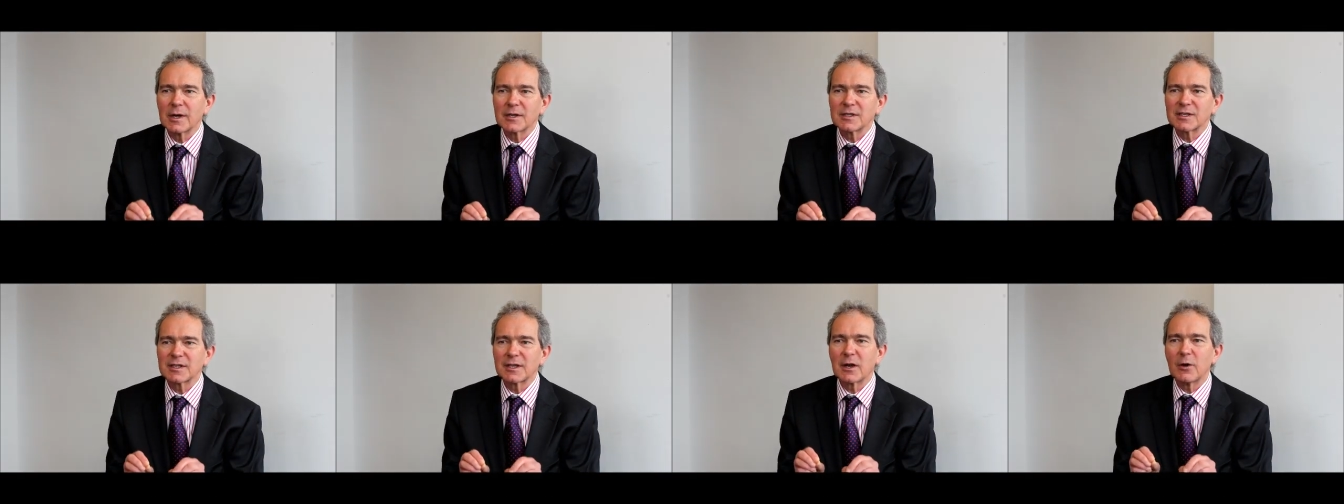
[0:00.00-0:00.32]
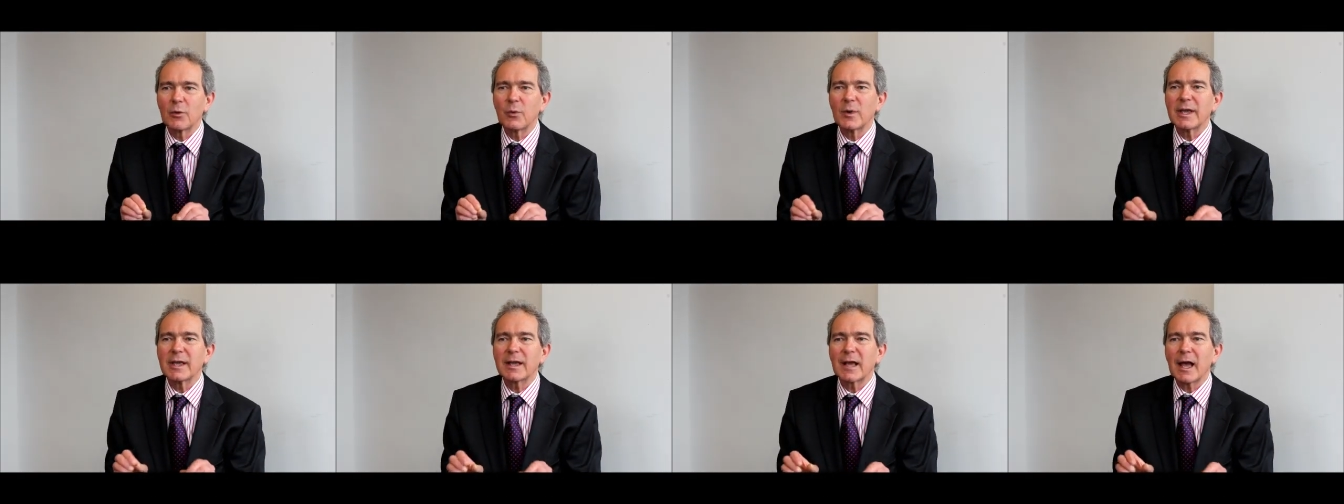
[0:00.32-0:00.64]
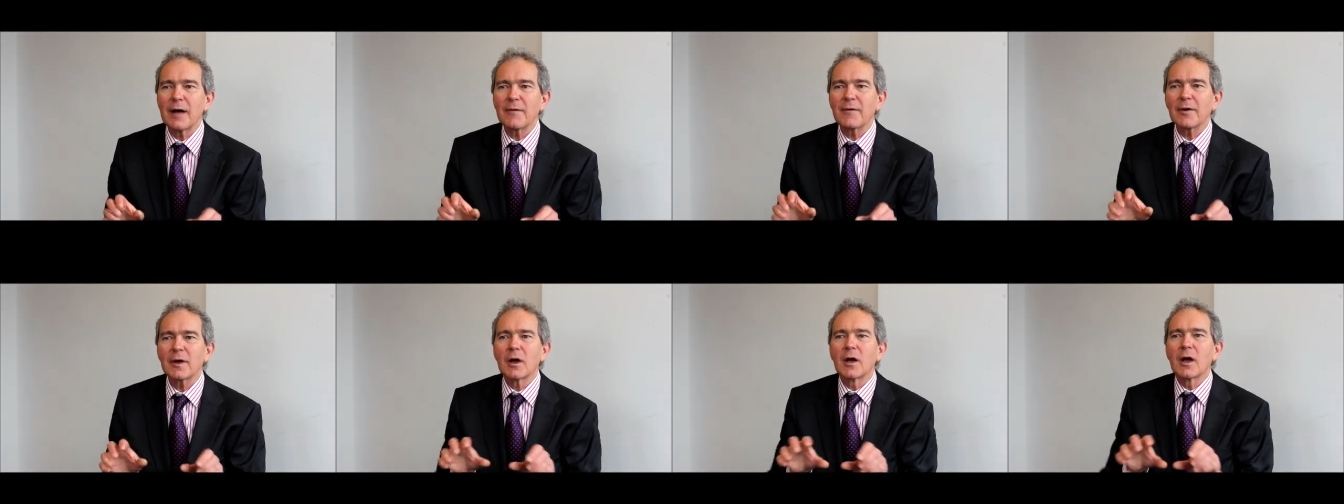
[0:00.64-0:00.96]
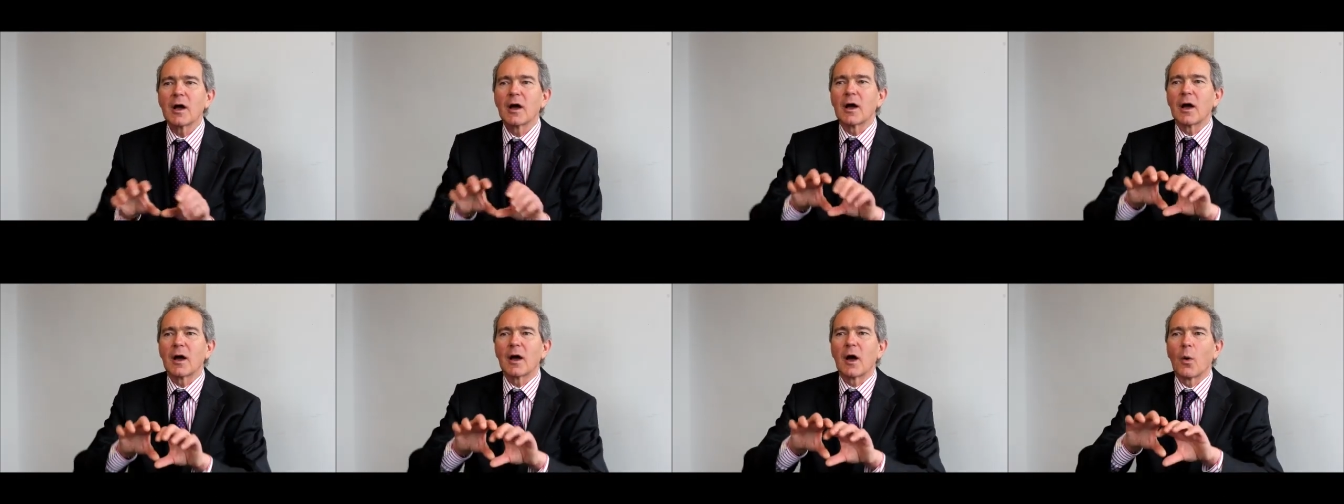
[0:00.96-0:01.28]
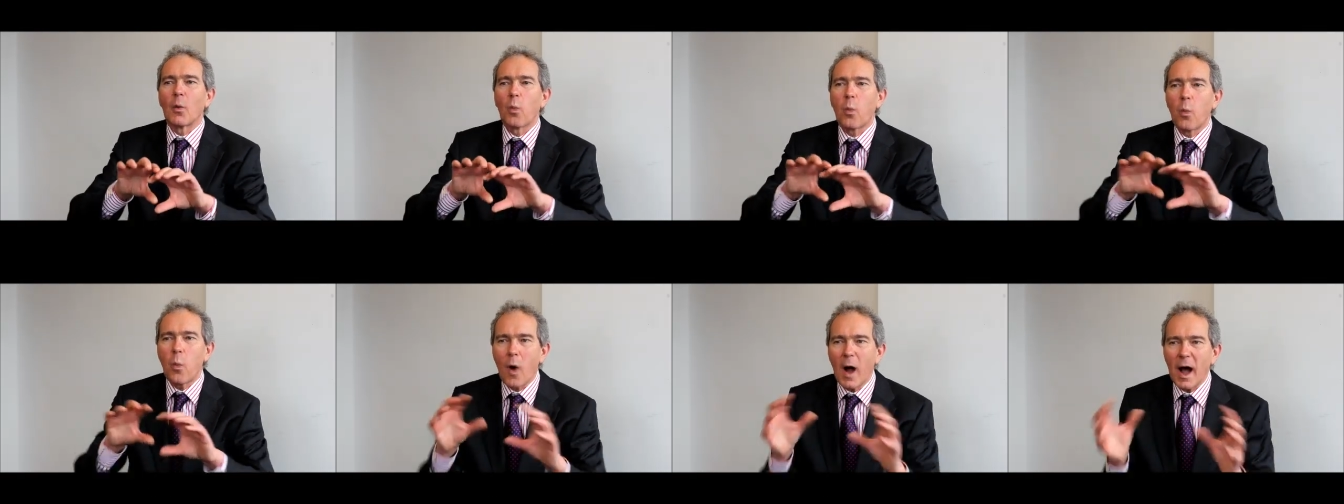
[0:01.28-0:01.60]
So we cover
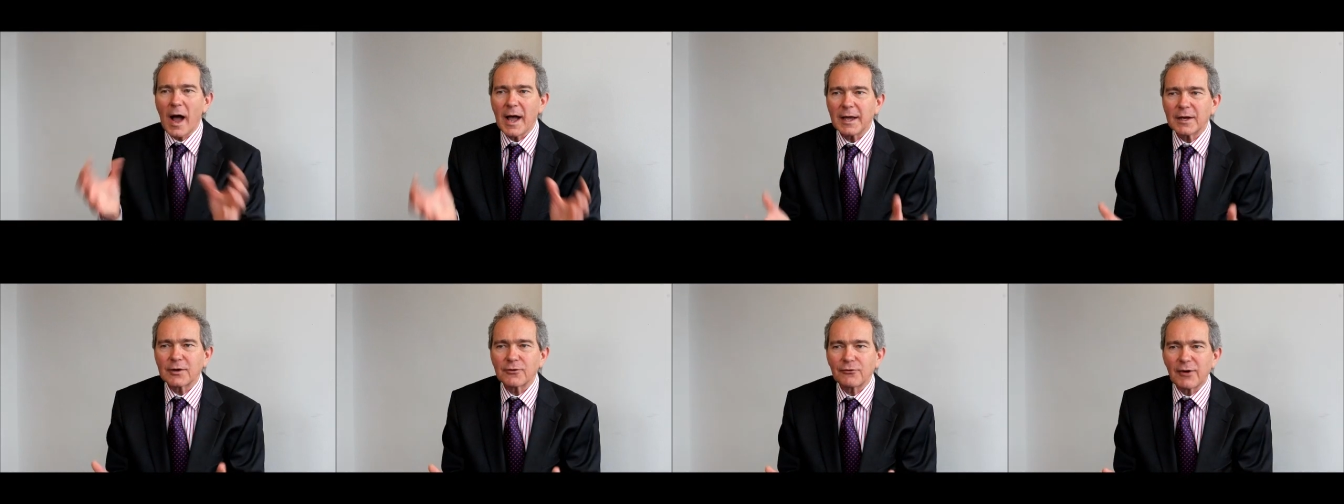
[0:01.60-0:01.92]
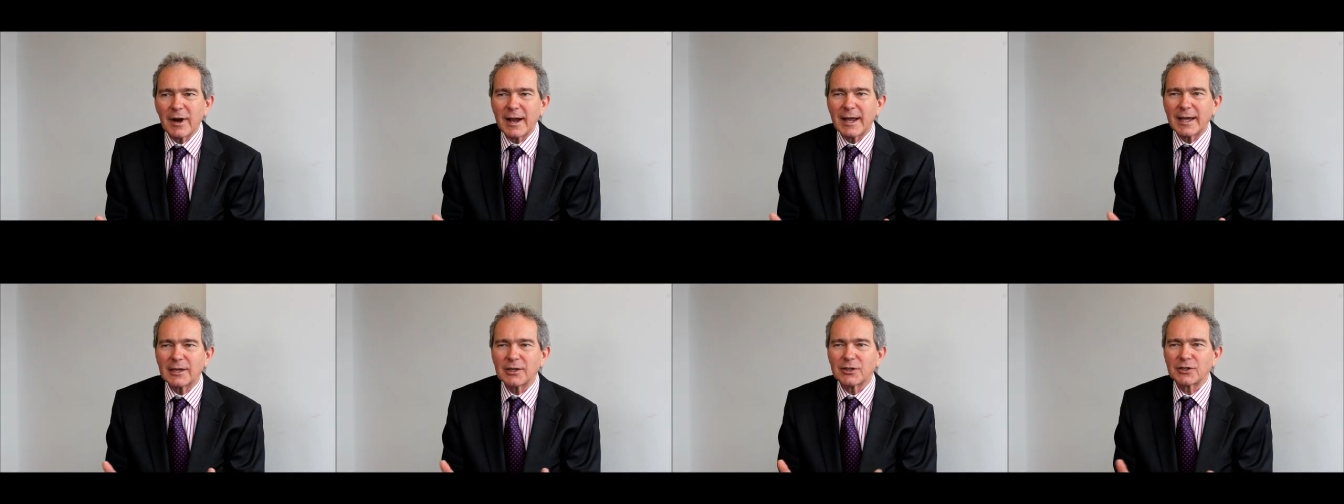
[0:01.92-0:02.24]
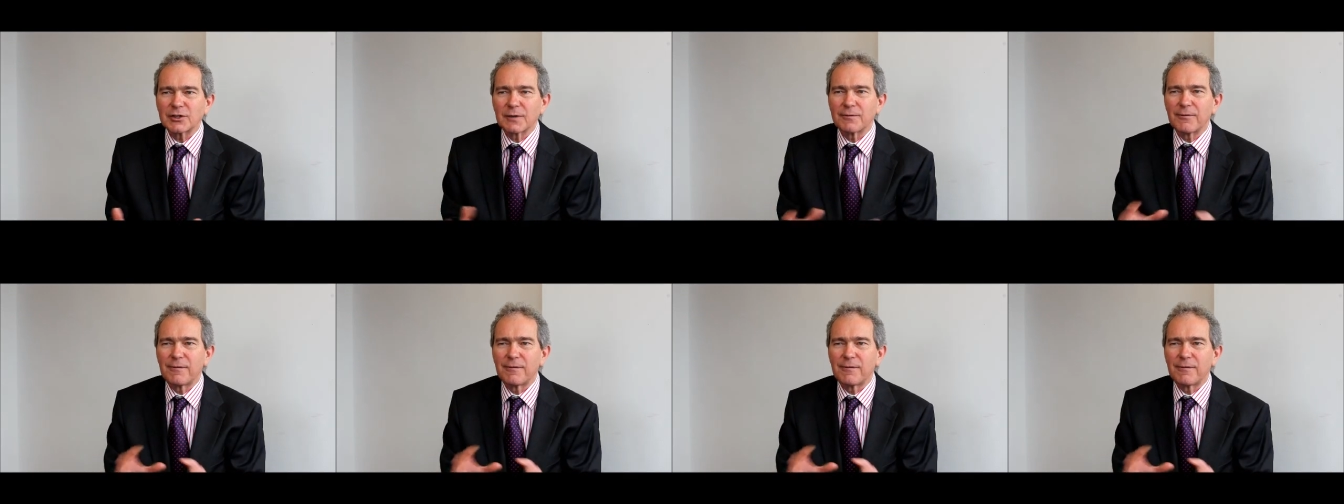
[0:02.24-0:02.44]
a wide range